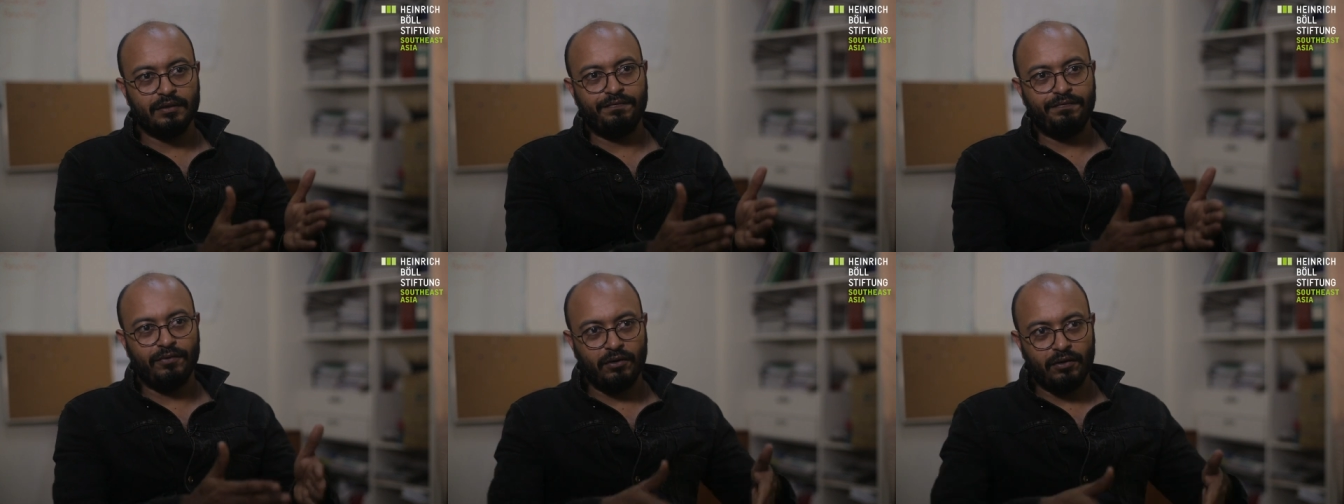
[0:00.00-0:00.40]
the
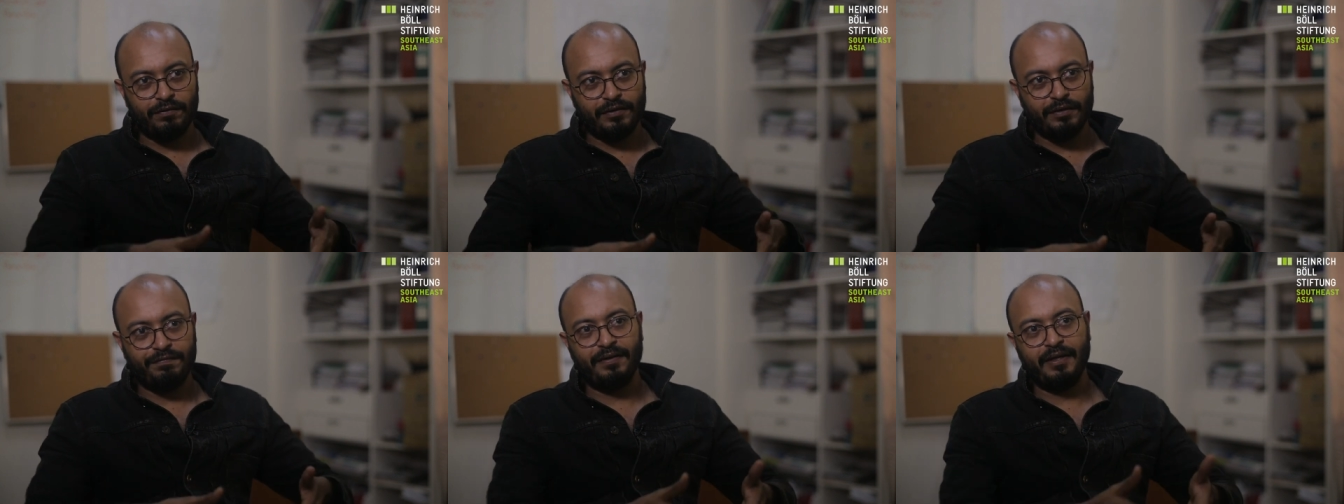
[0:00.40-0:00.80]
flow
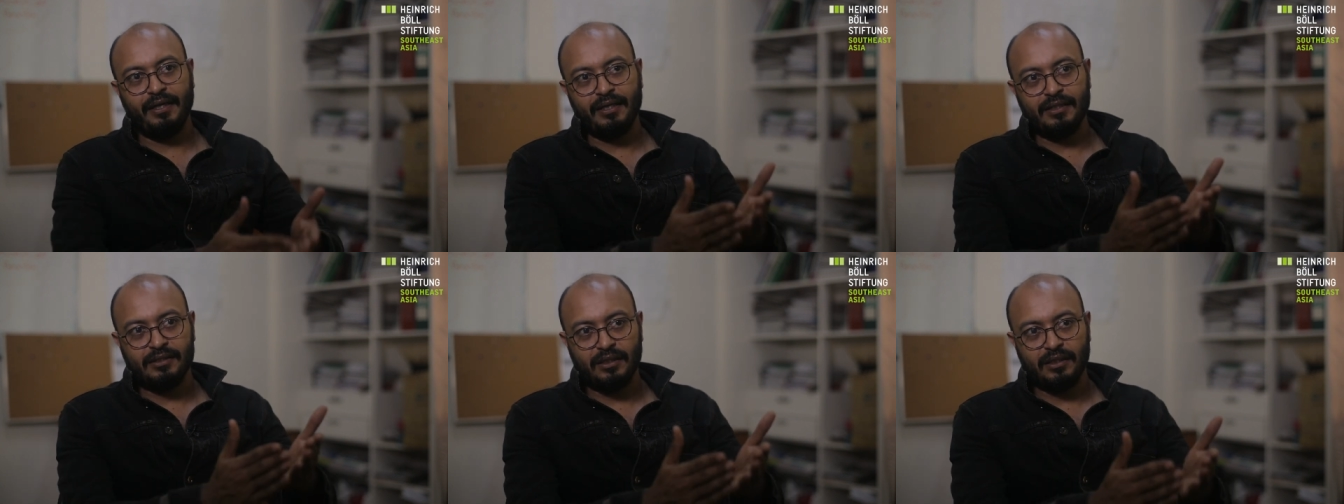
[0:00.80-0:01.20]
of the
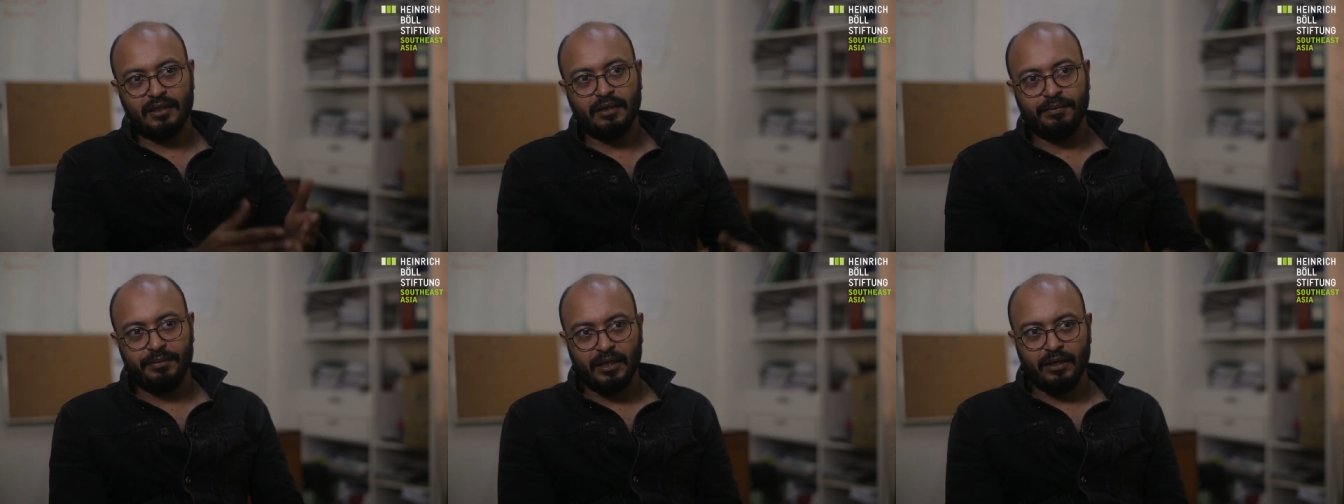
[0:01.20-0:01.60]
financing
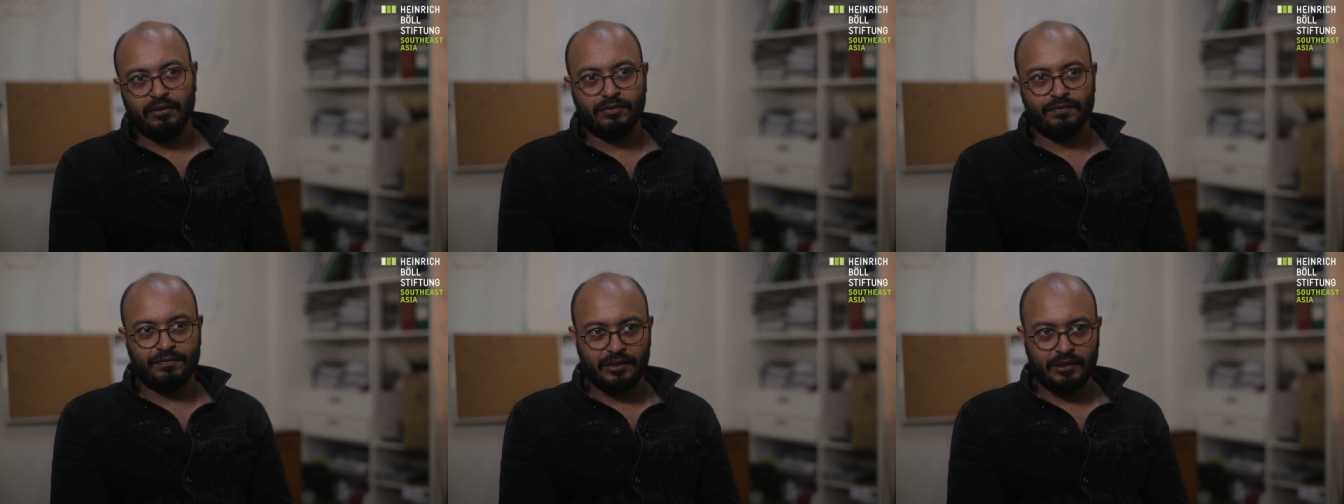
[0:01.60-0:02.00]
coming
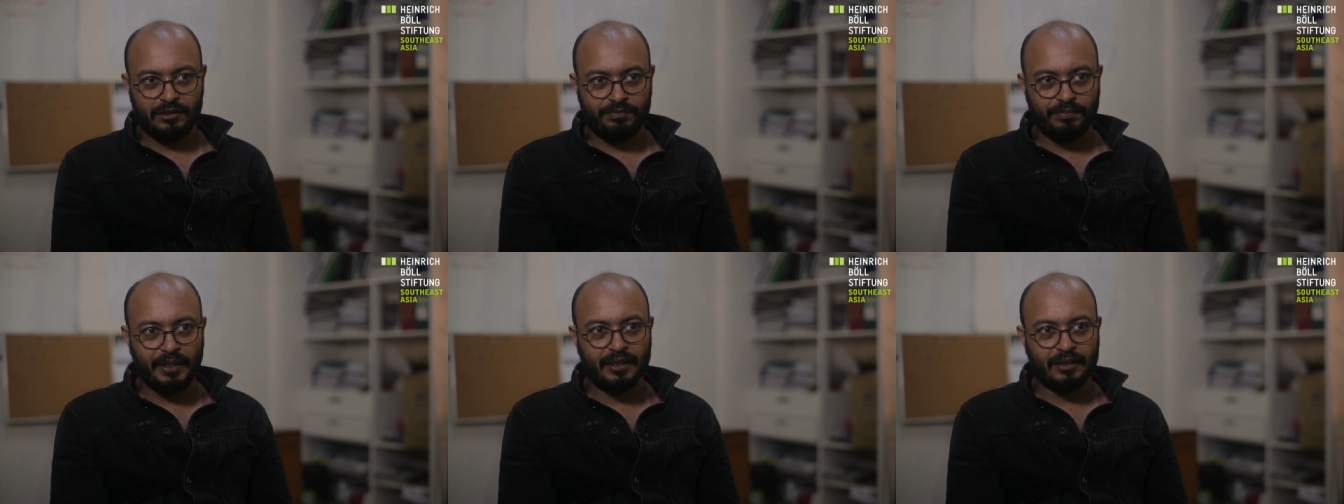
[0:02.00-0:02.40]
out of
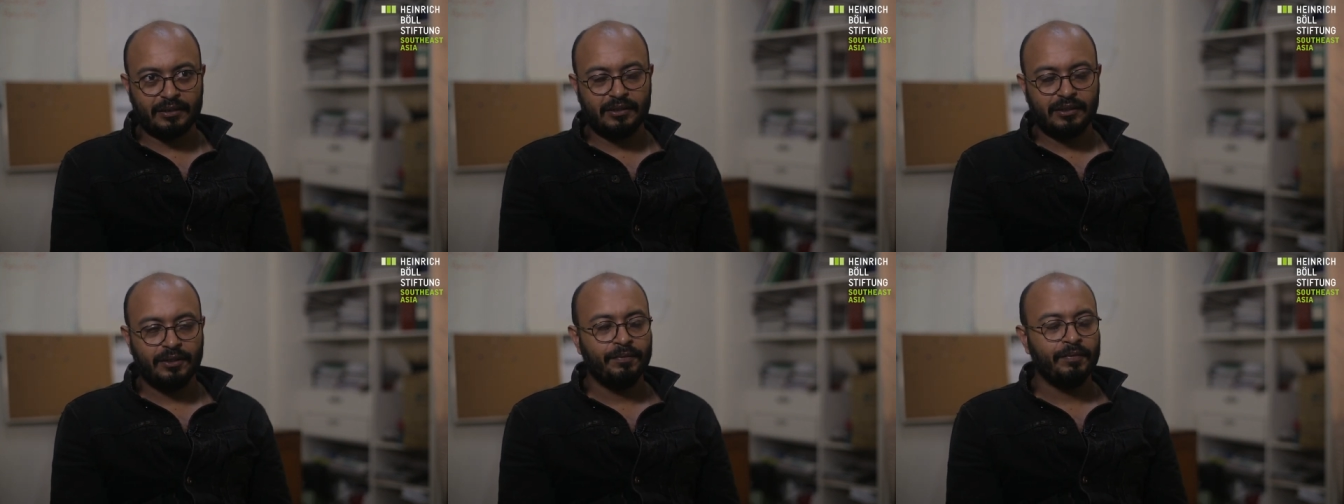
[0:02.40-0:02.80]
these
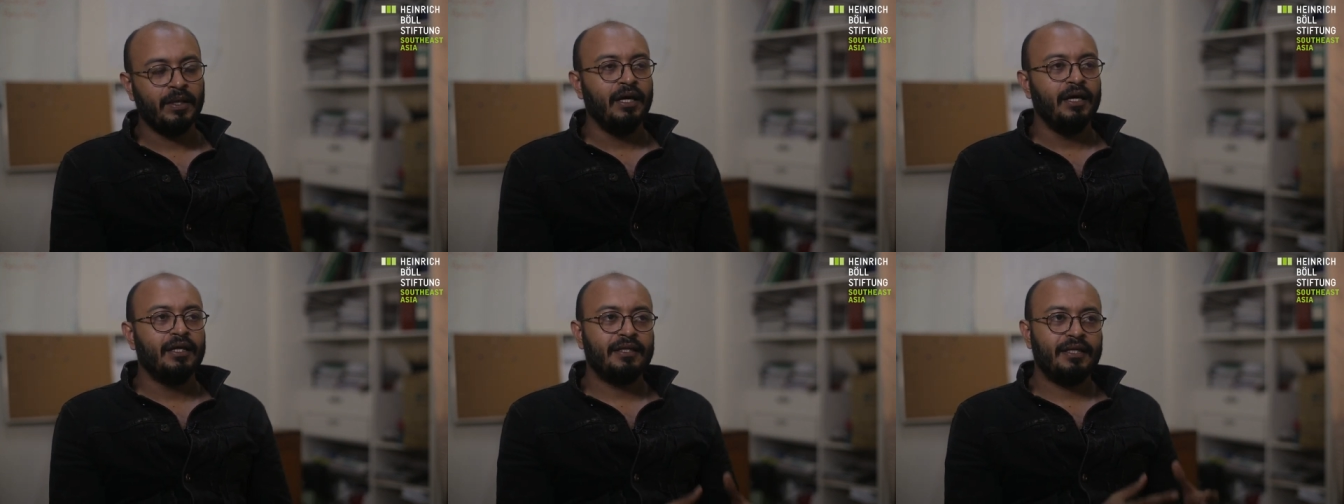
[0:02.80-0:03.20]
banks.
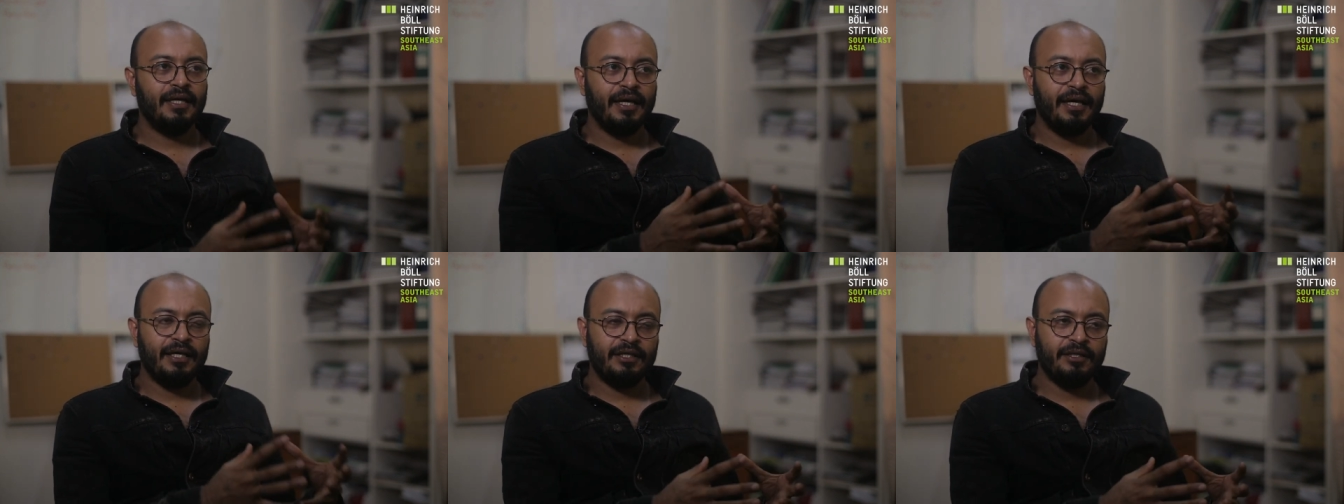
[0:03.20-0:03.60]

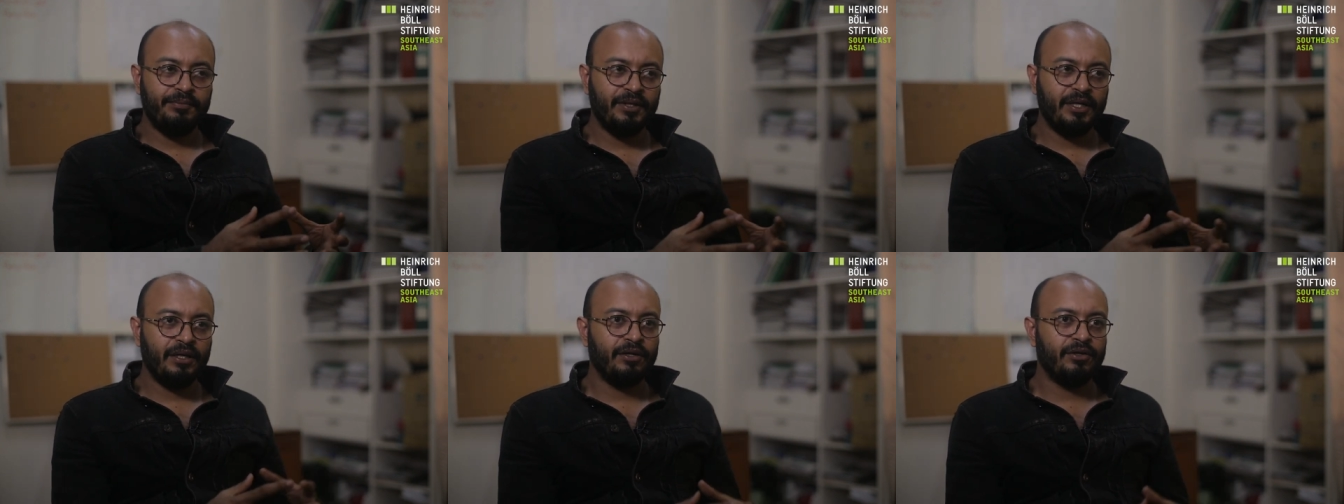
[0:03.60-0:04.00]
The
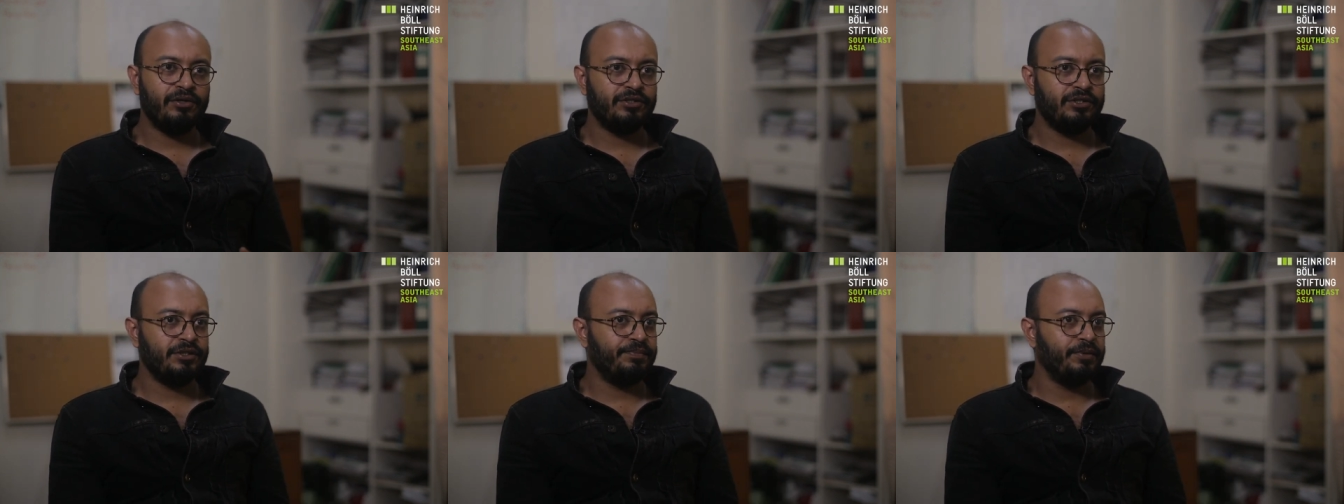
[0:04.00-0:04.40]
ADB
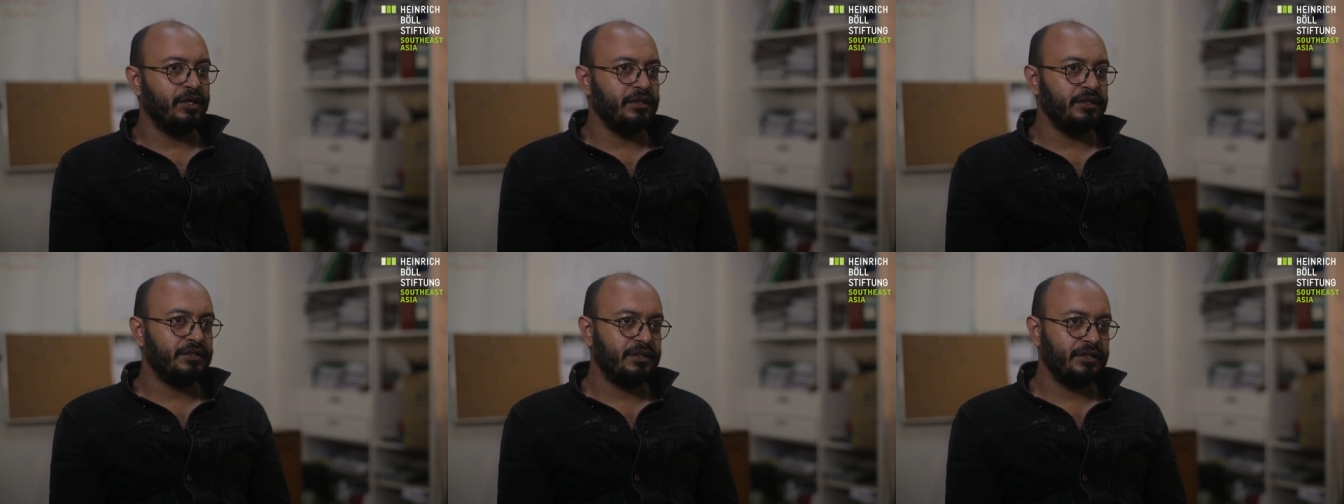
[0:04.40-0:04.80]
energy
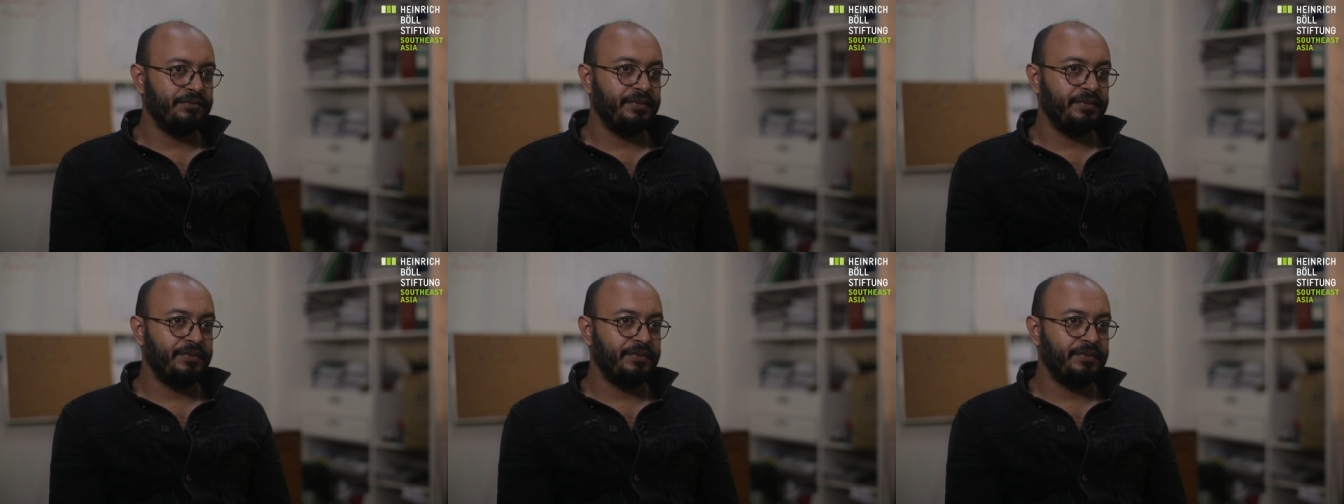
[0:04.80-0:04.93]
policy,